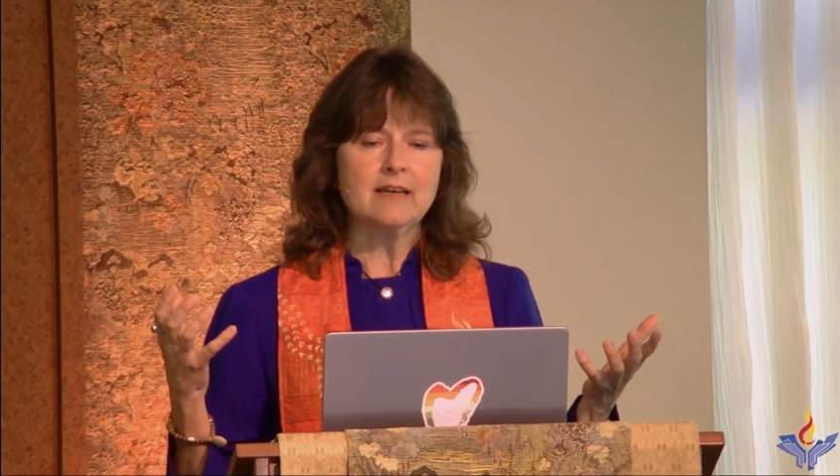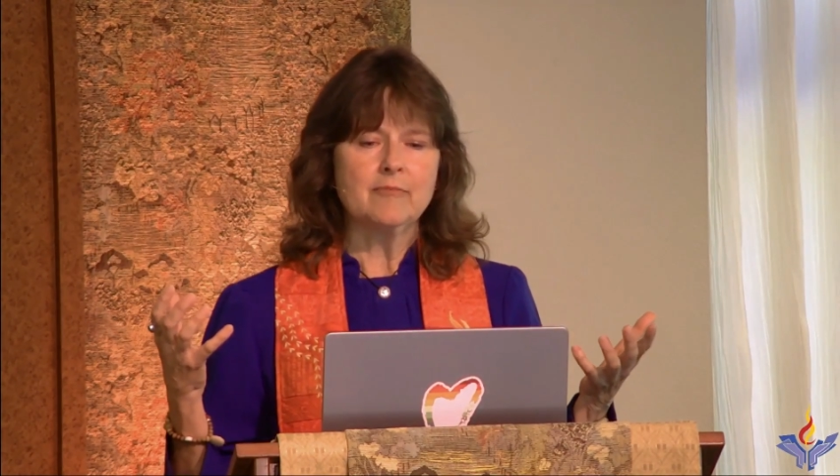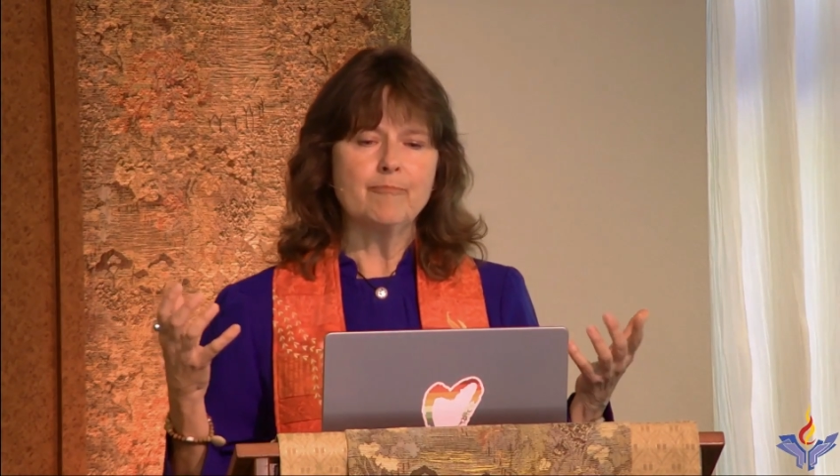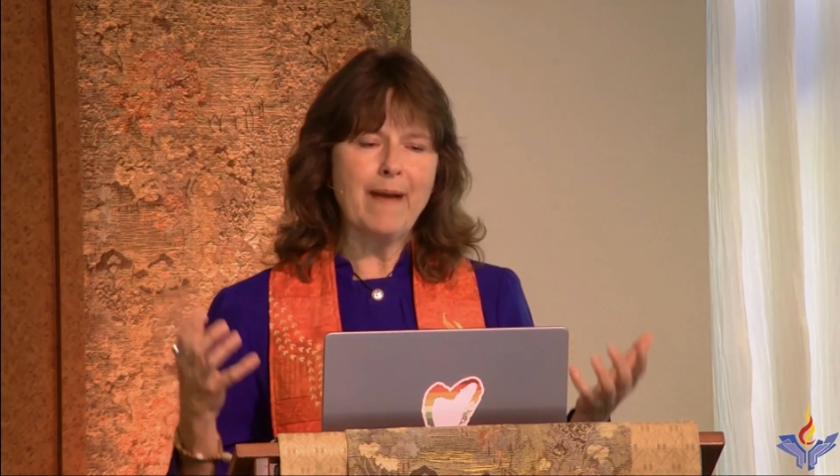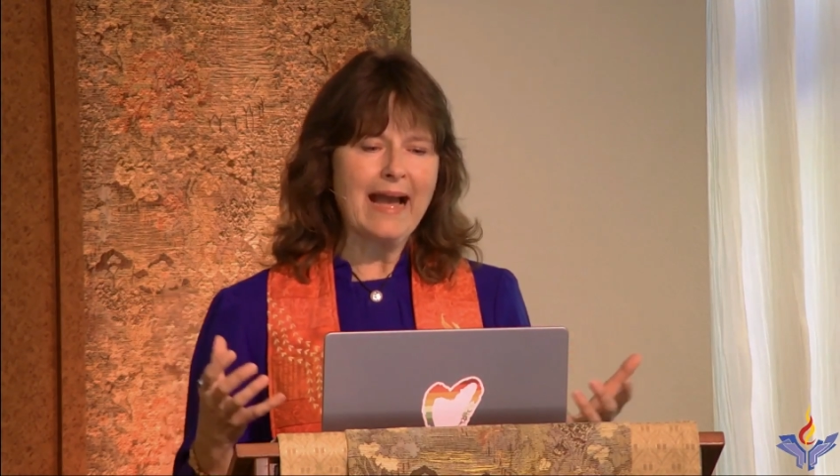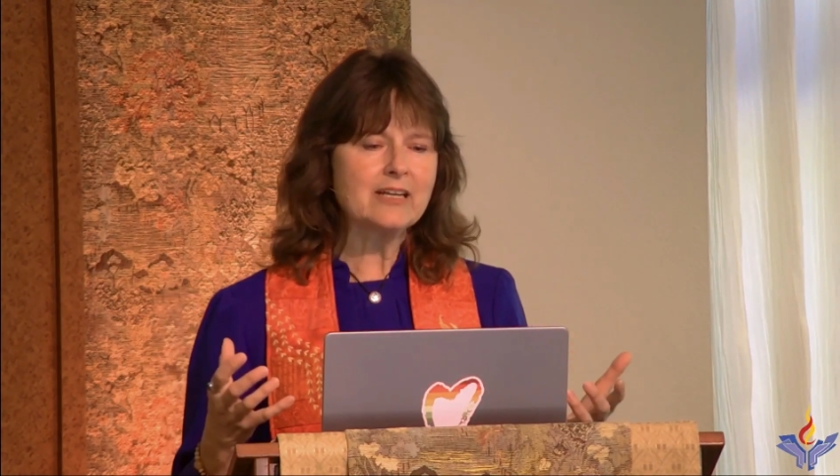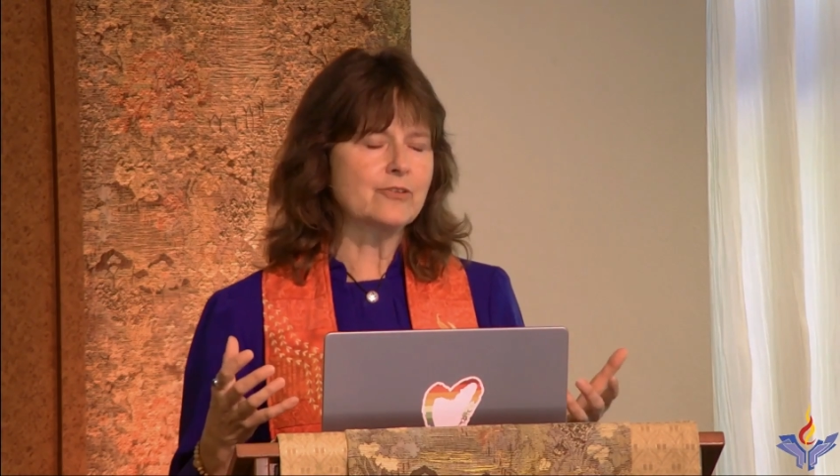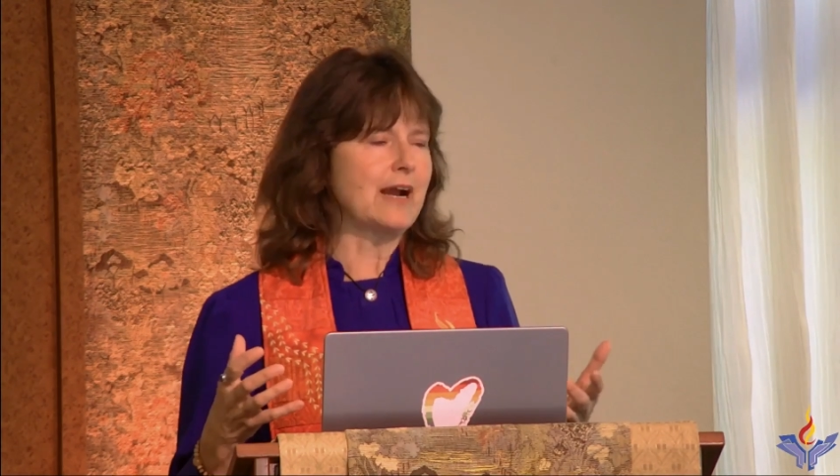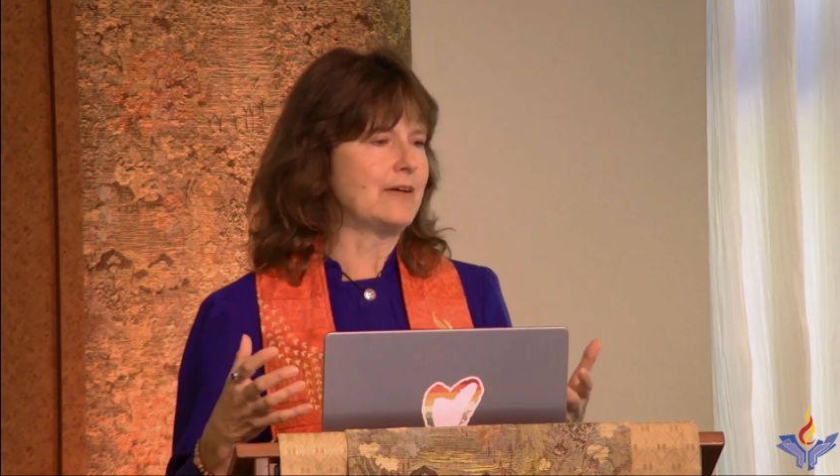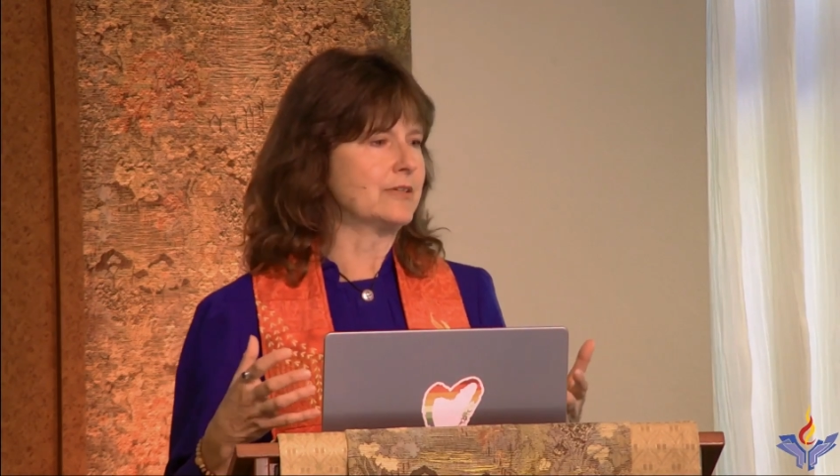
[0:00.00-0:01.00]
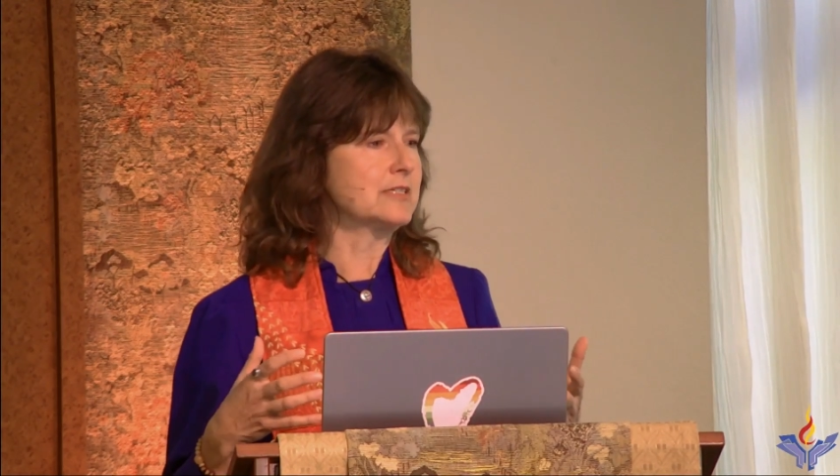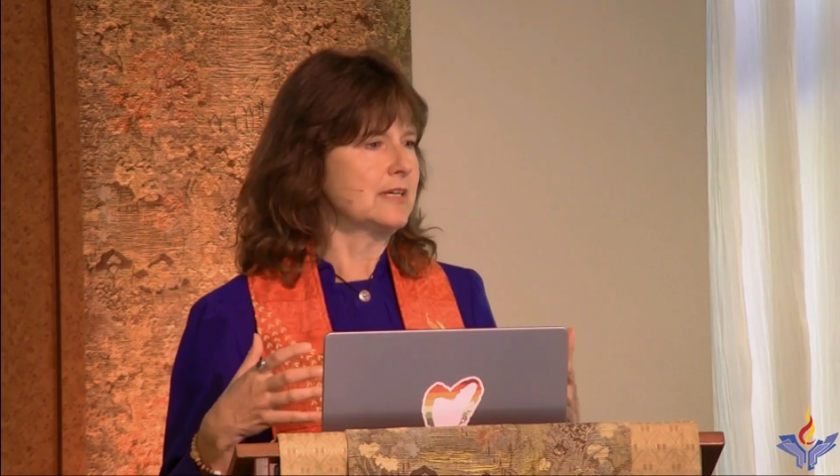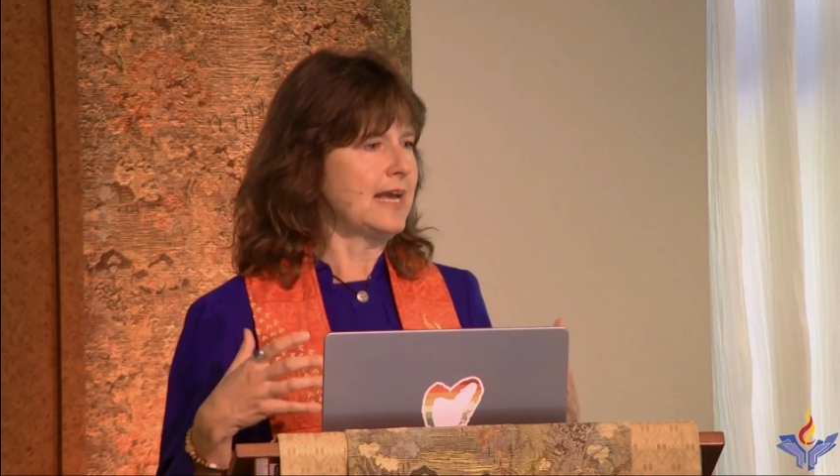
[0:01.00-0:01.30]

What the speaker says: background and